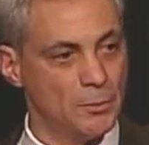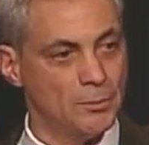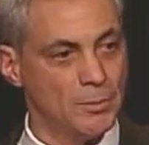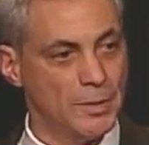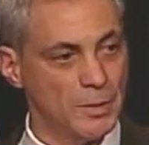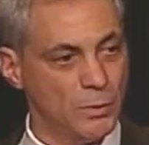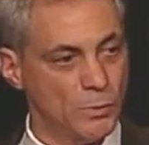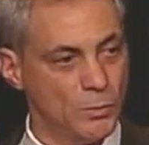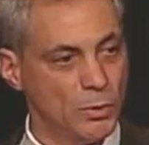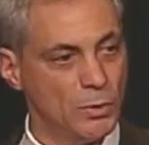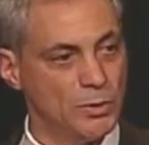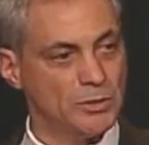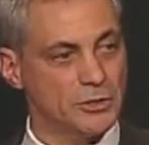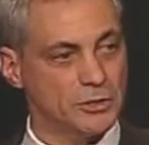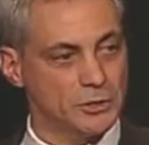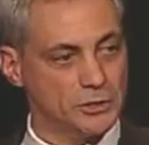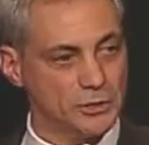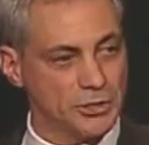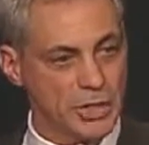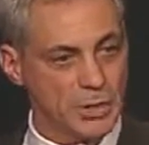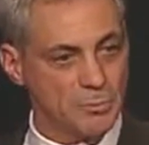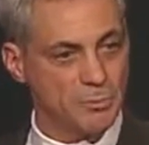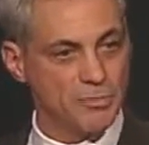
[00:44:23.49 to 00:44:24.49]
being willing to
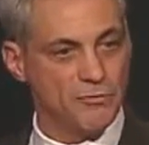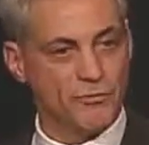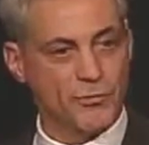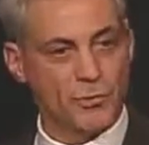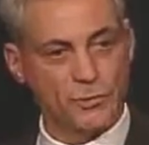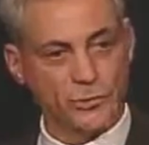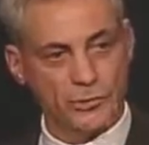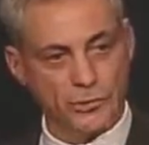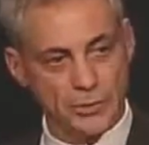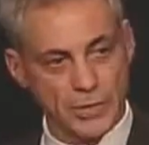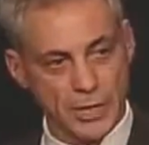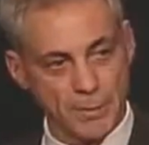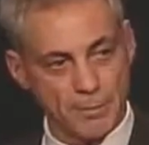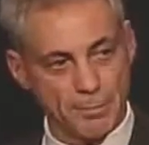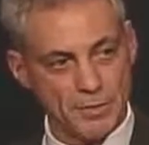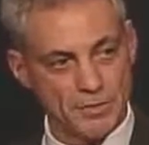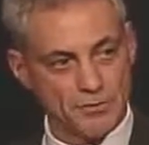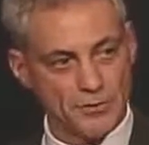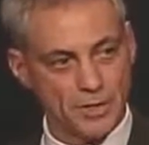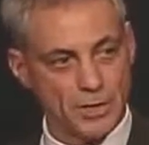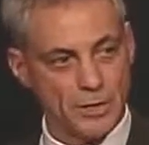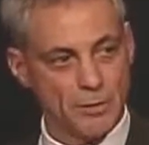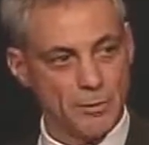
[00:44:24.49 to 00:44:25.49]
shape the future, not be
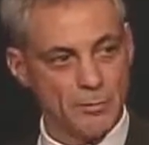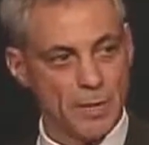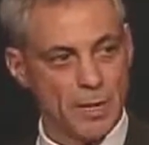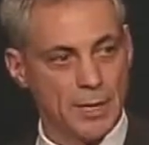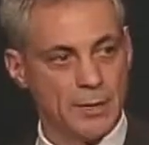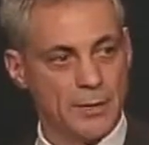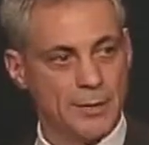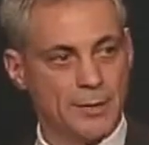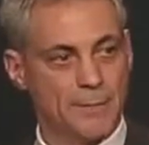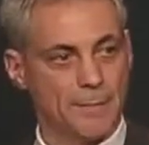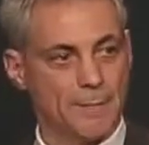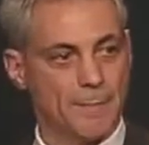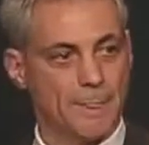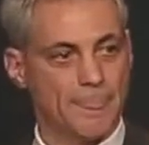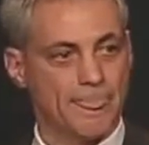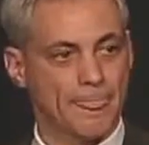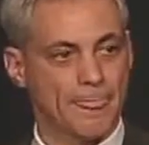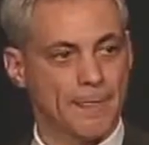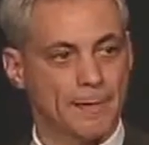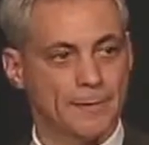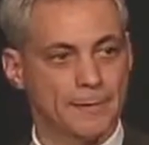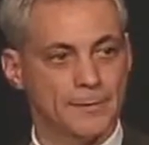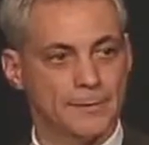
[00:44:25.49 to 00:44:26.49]
scared by
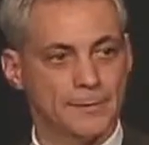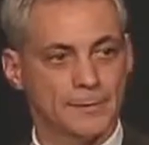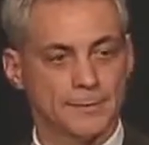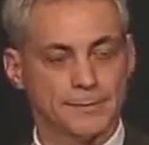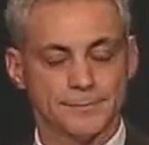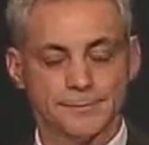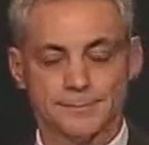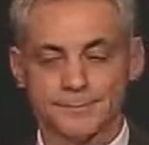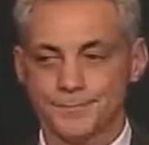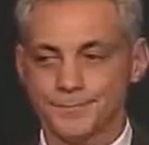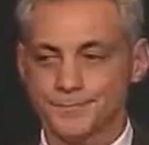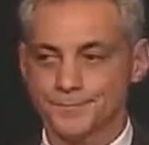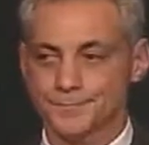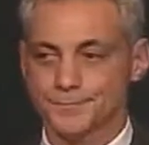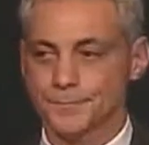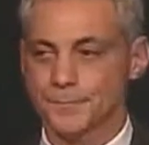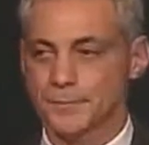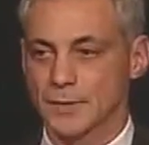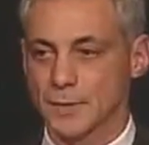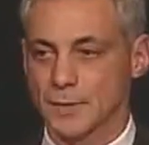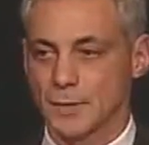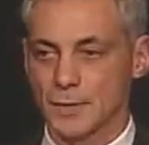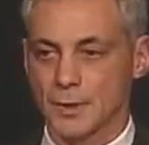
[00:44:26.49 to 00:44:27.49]

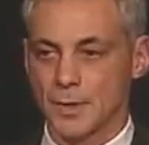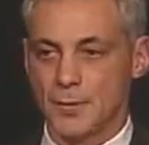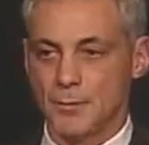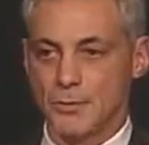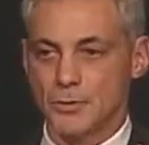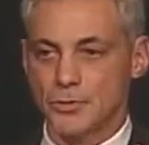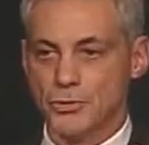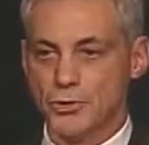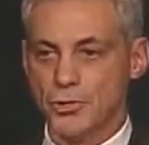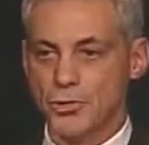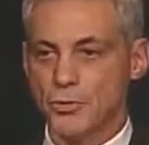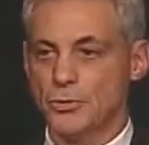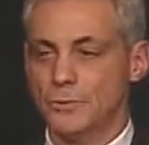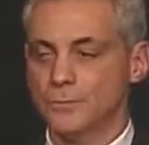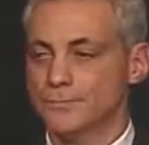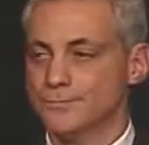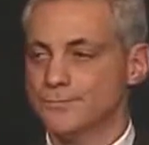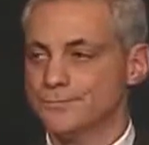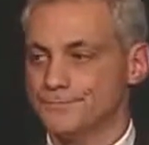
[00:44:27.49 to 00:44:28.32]
it. Number two,